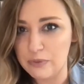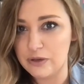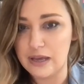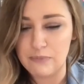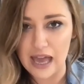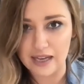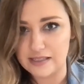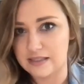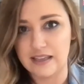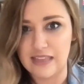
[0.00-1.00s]
you get back
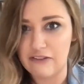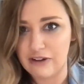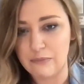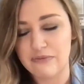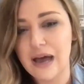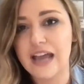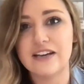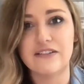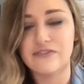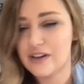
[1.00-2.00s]
into like that frame of mind
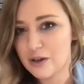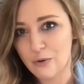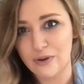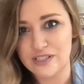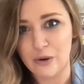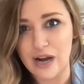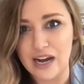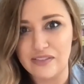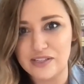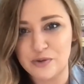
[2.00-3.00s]
of what's going on
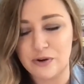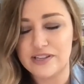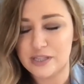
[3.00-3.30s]
in these stories.